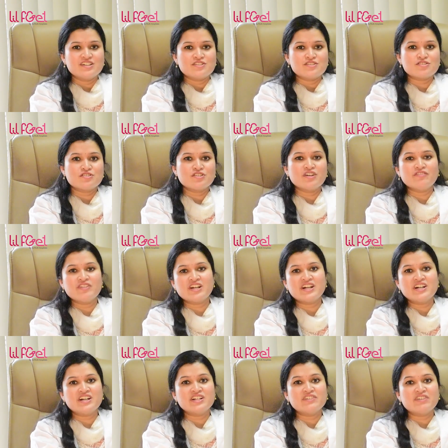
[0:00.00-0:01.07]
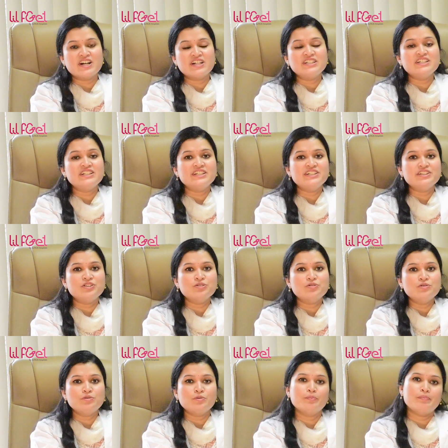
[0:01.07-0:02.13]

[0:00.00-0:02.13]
So we can divide it into